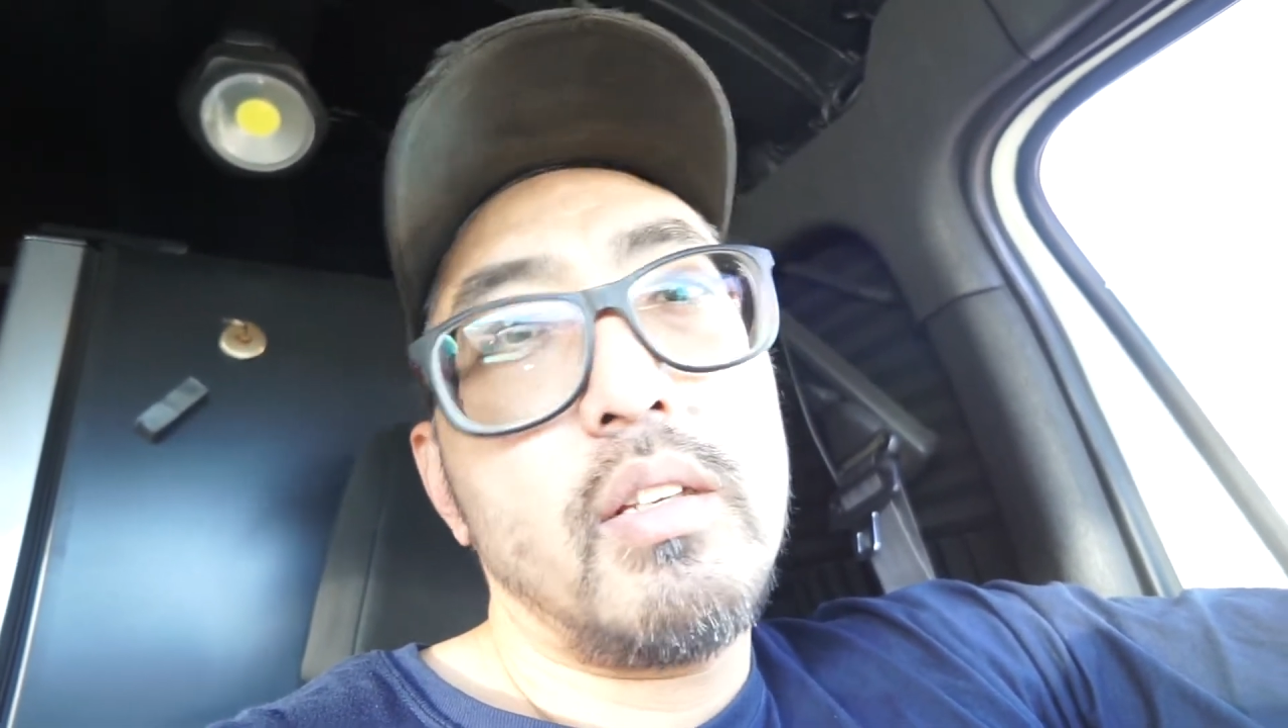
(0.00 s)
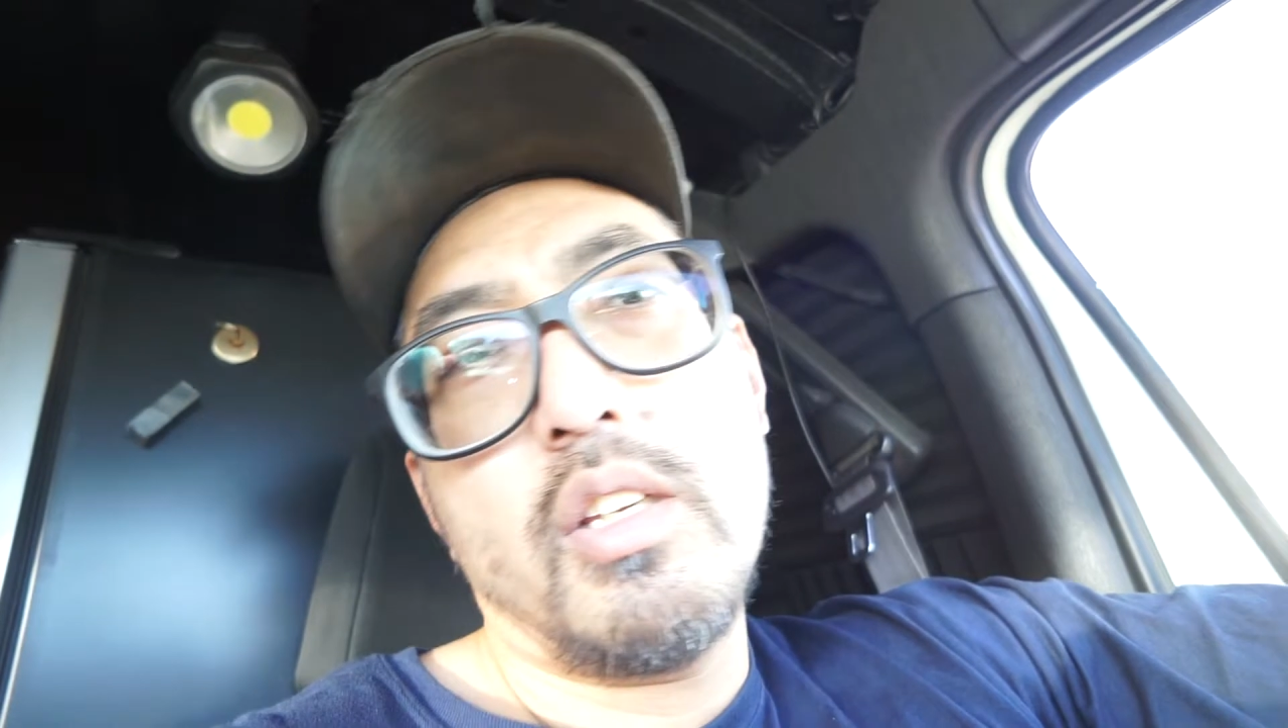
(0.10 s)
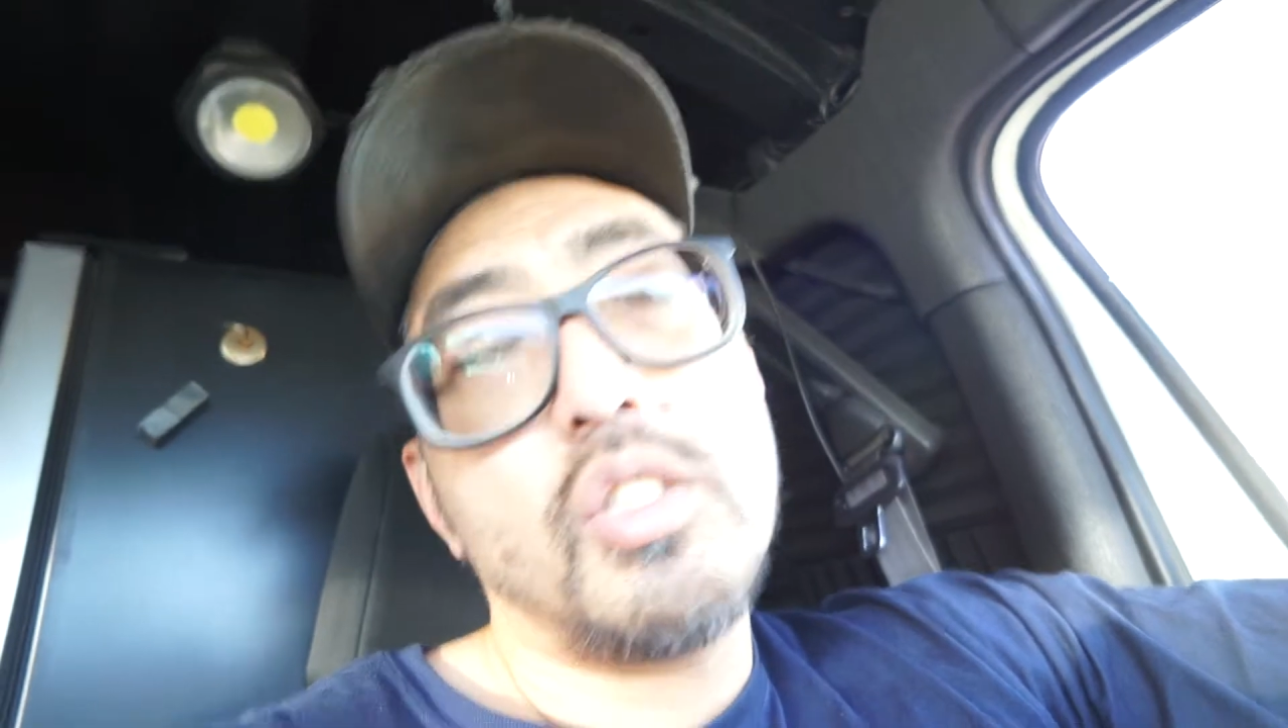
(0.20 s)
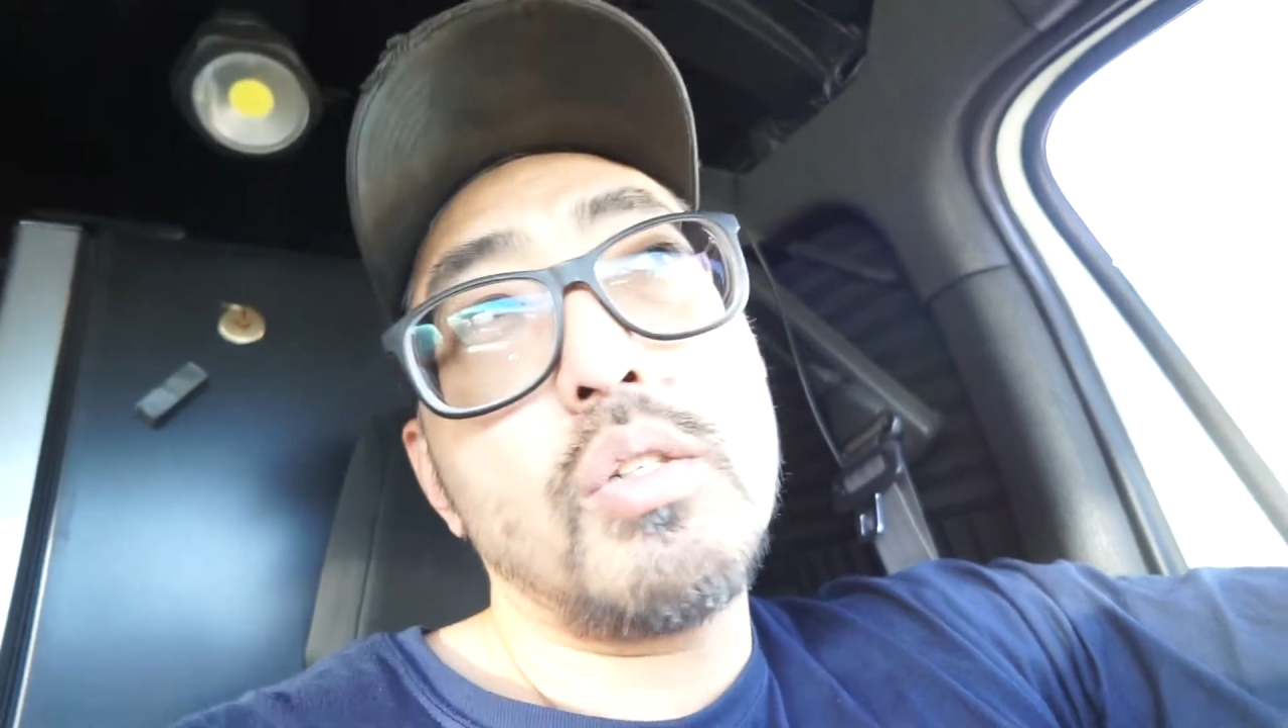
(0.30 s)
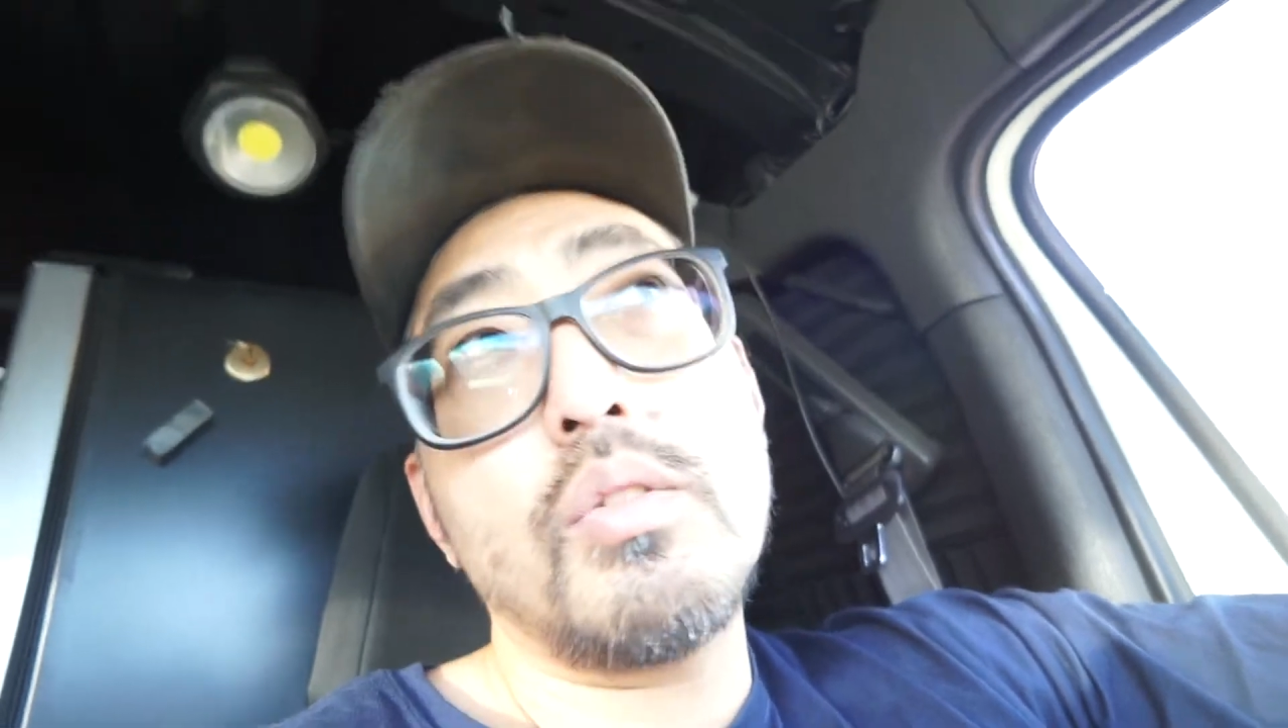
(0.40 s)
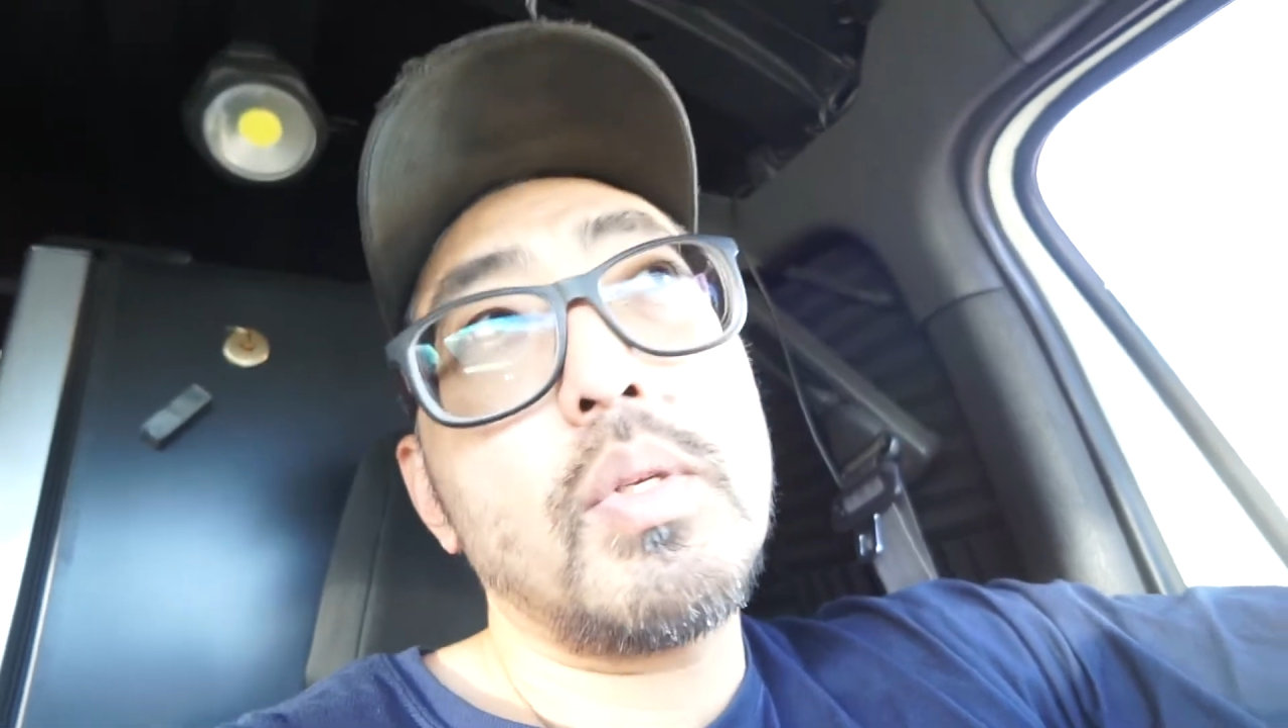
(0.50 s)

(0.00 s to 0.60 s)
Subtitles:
issues